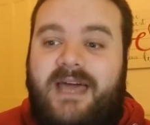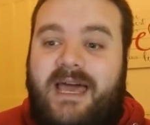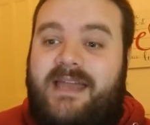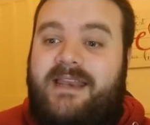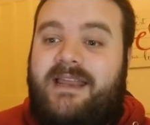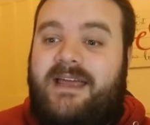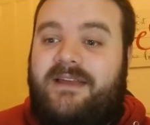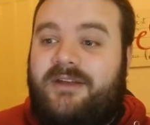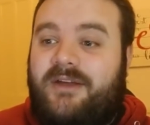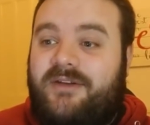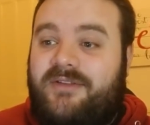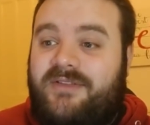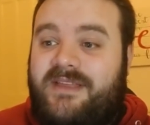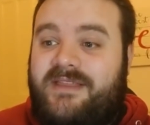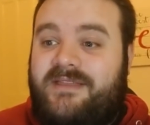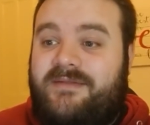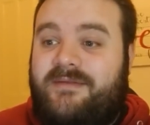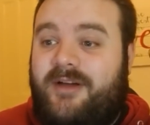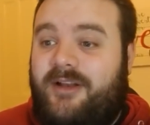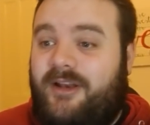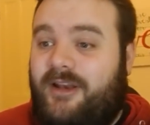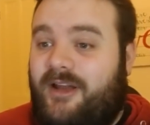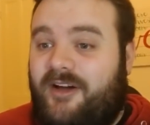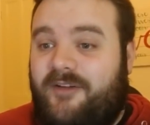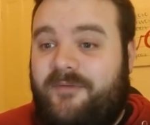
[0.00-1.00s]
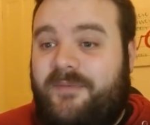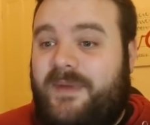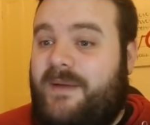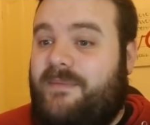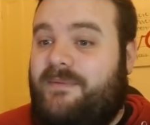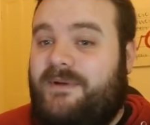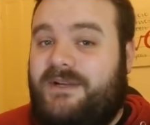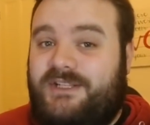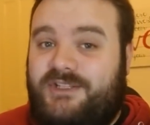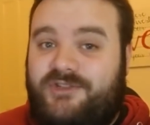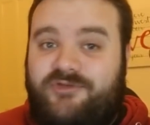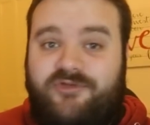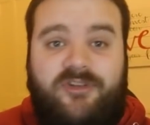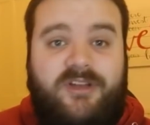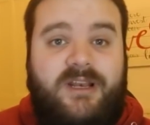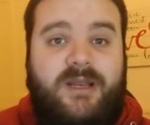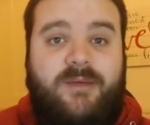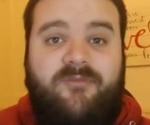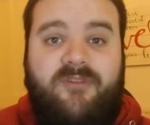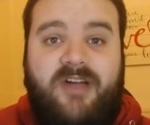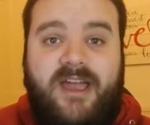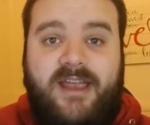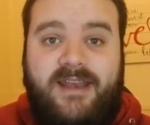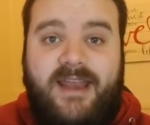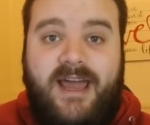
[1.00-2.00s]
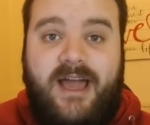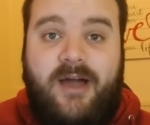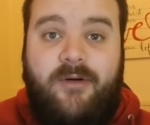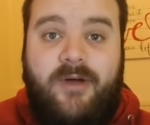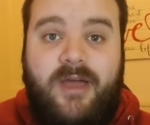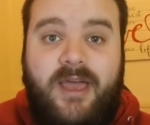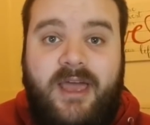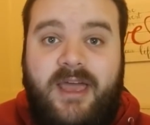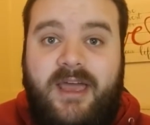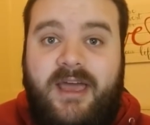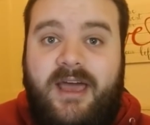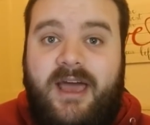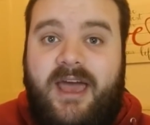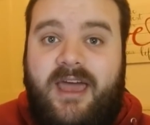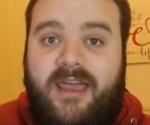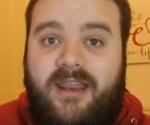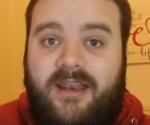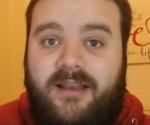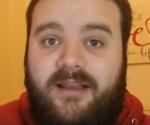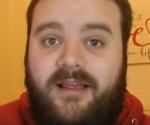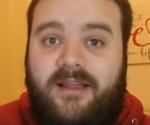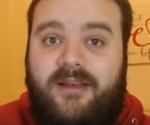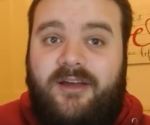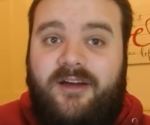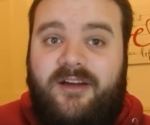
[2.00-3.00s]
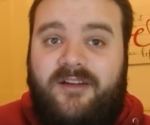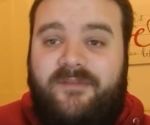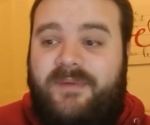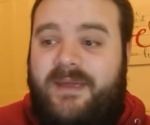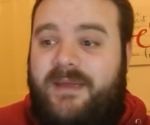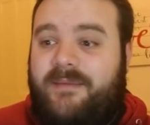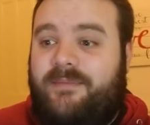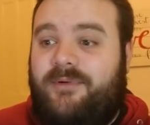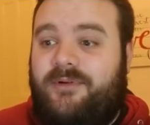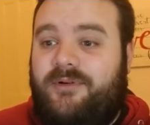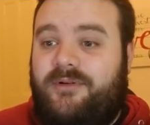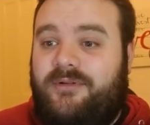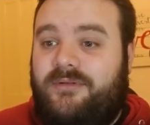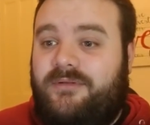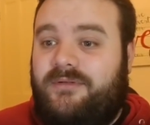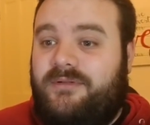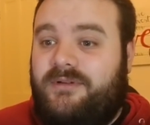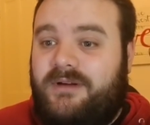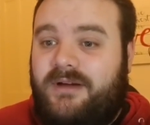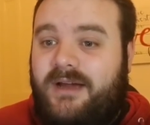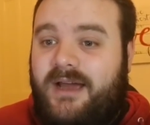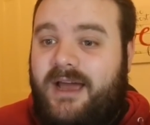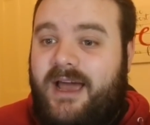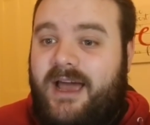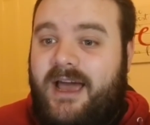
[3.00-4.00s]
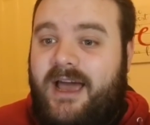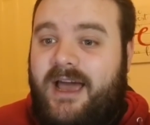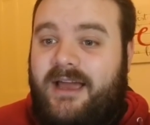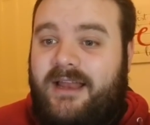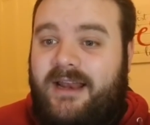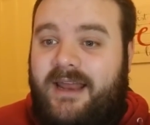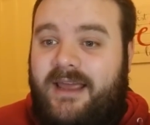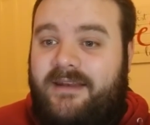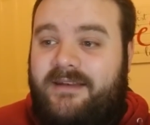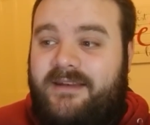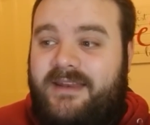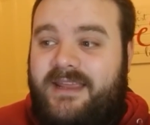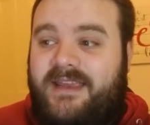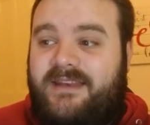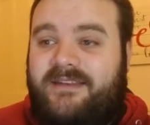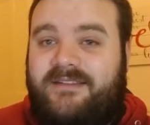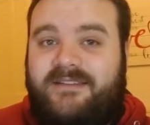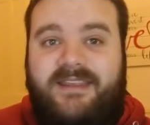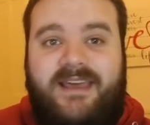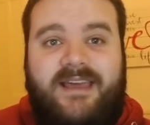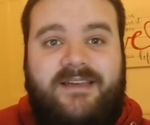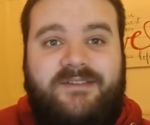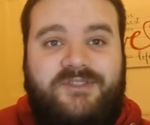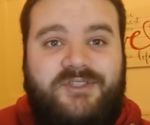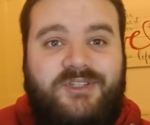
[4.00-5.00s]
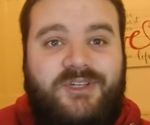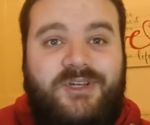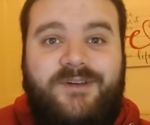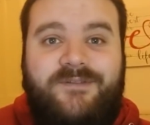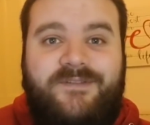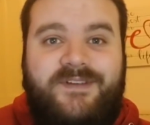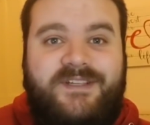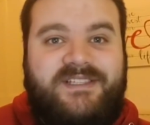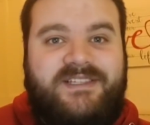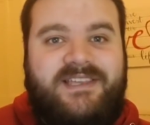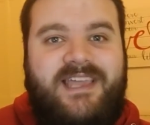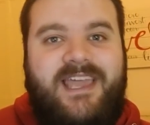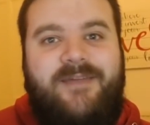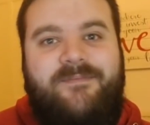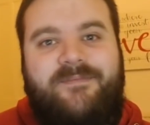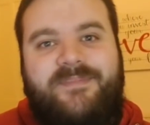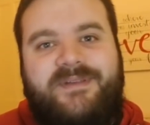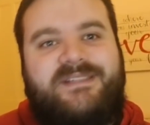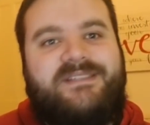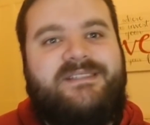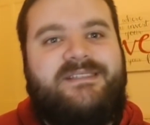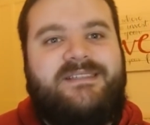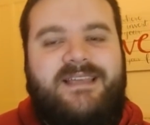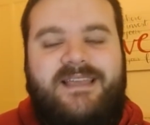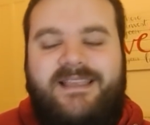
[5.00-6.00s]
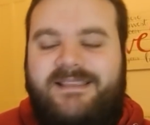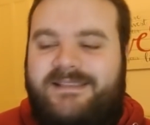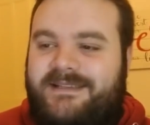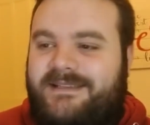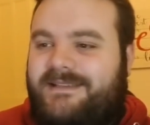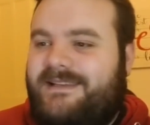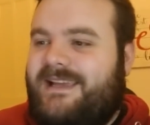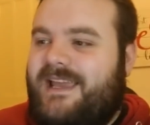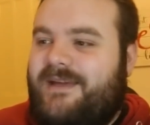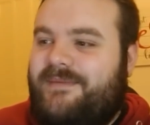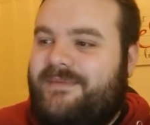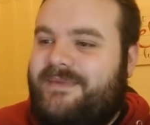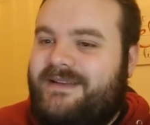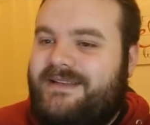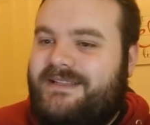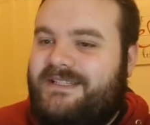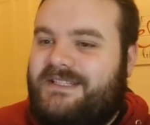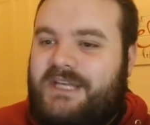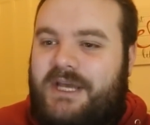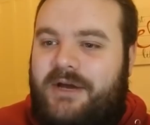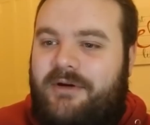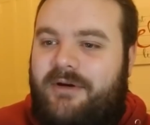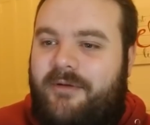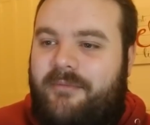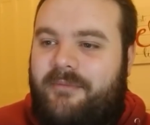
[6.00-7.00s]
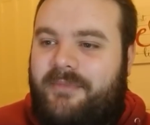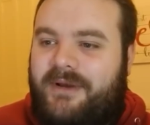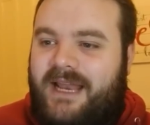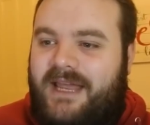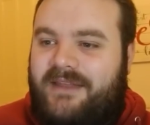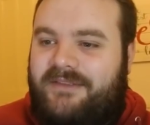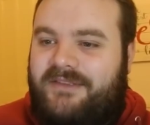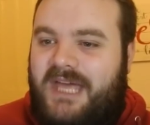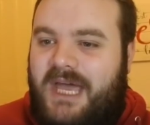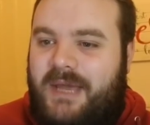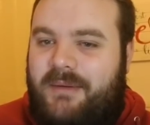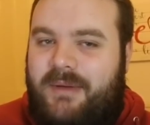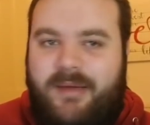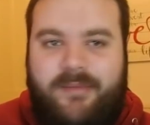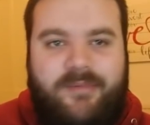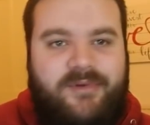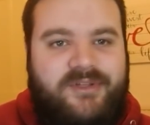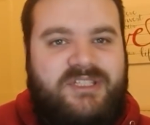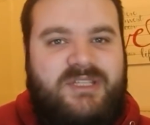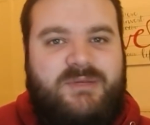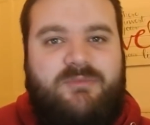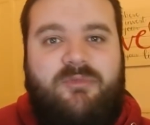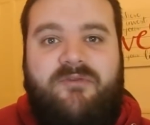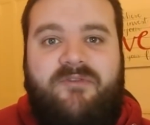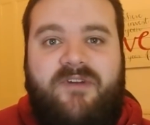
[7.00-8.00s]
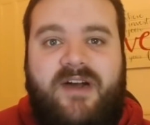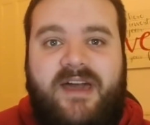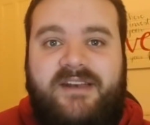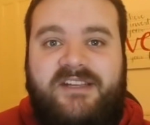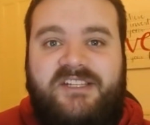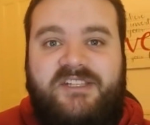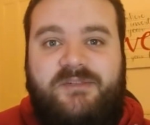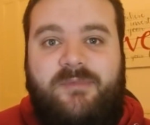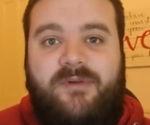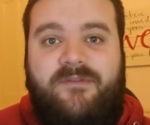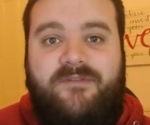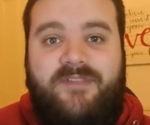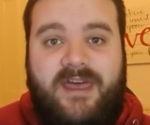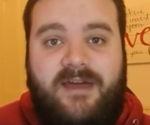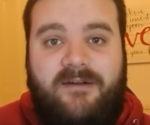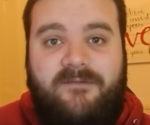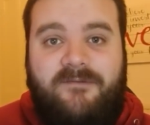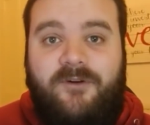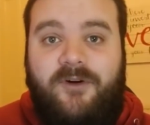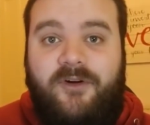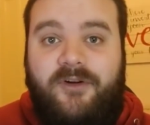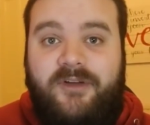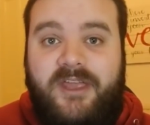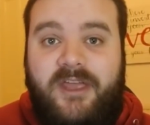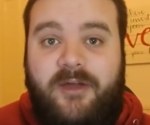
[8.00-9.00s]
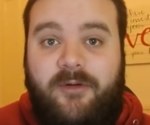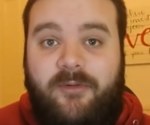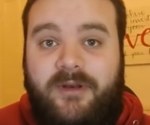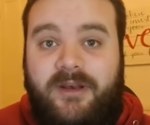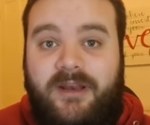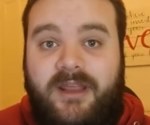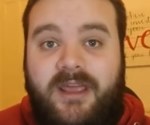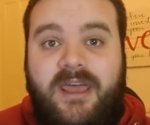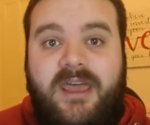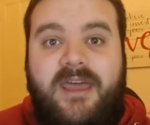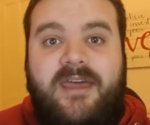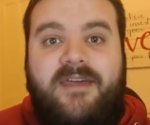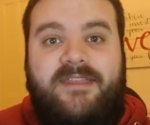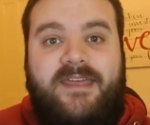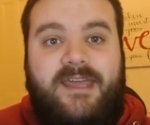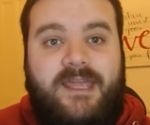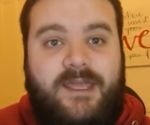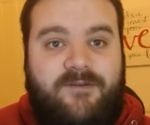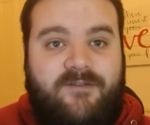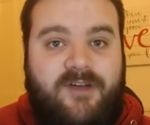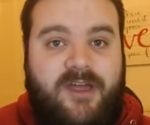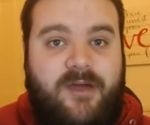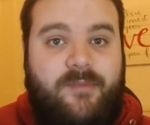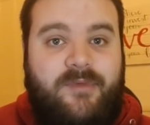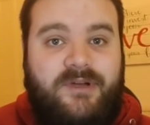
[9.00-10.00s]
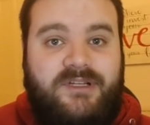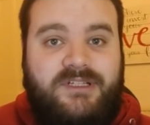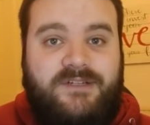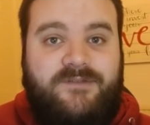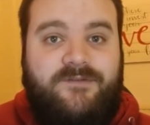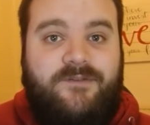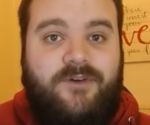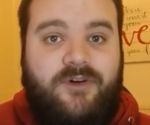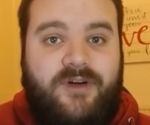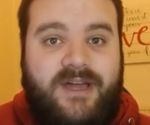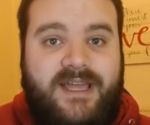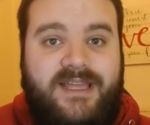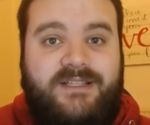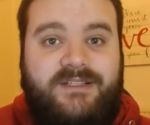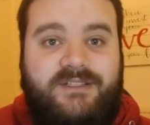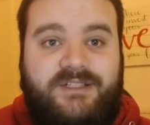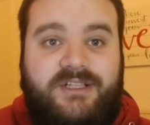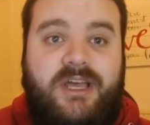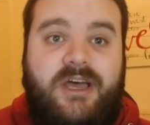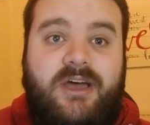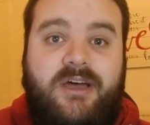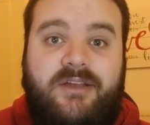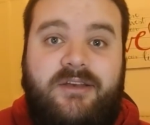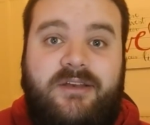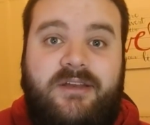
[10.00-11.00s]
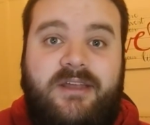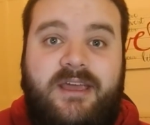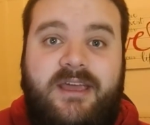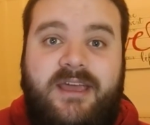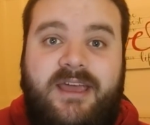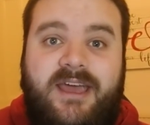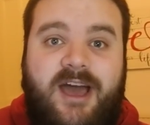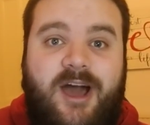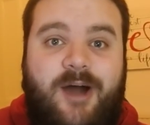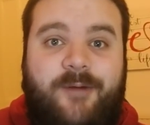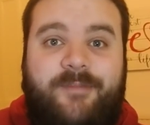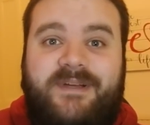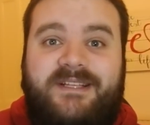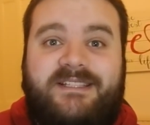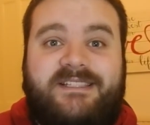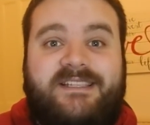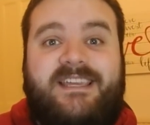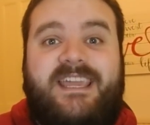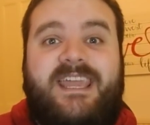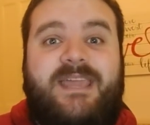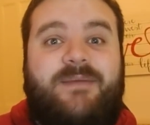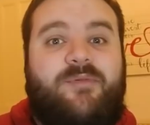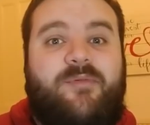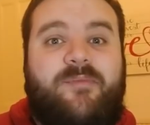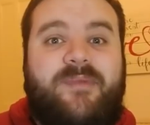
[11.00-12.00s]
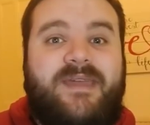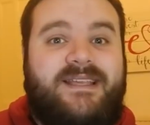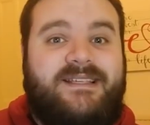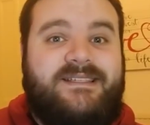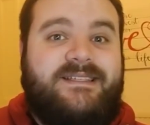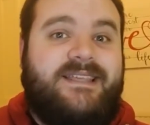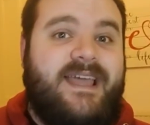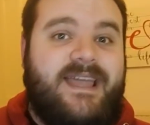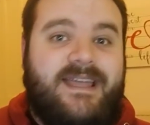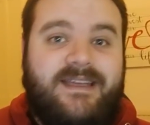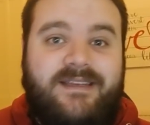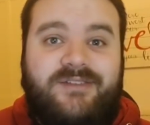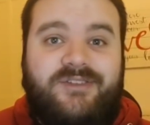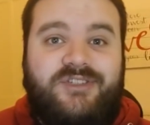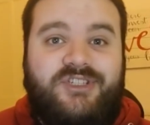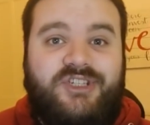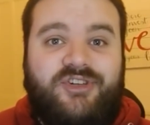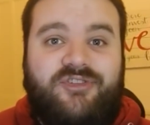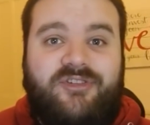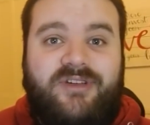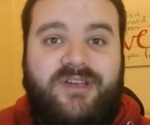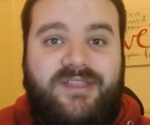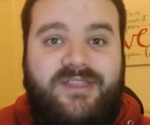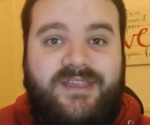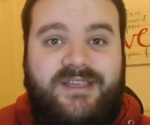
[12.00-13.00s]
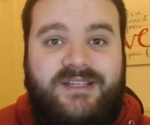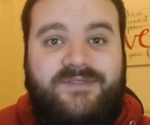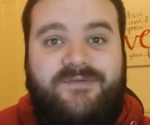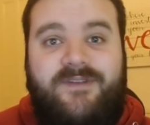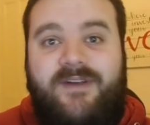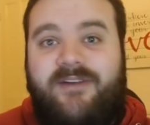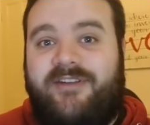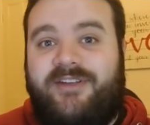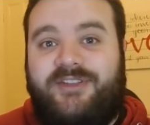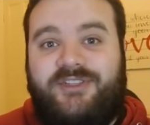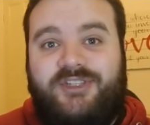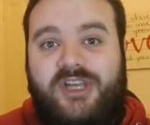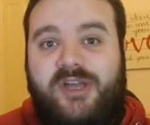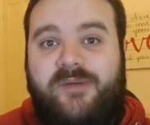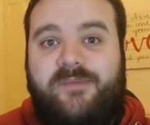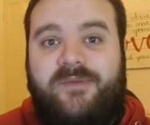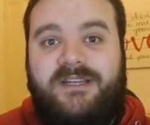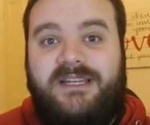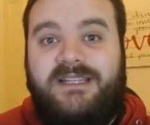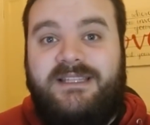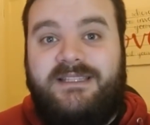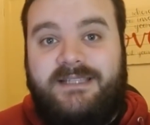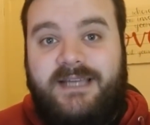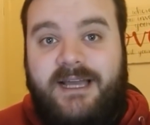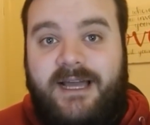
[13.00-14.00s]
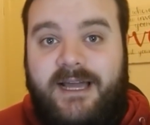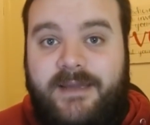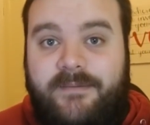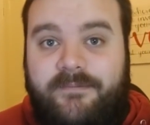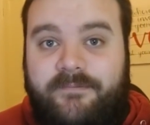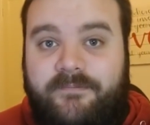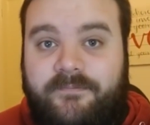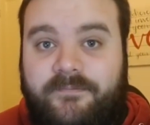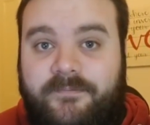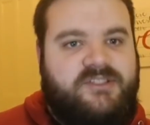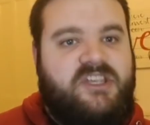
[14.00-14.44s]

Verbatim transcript: And I know that a lot of people are struggling right now, and a lot of people uh, like need that sort of escapist entertainment. So I'm glad that I'm able to provide some of that for you. And thank you very much for, in turn, helping to keep me sane during this very turbulent time.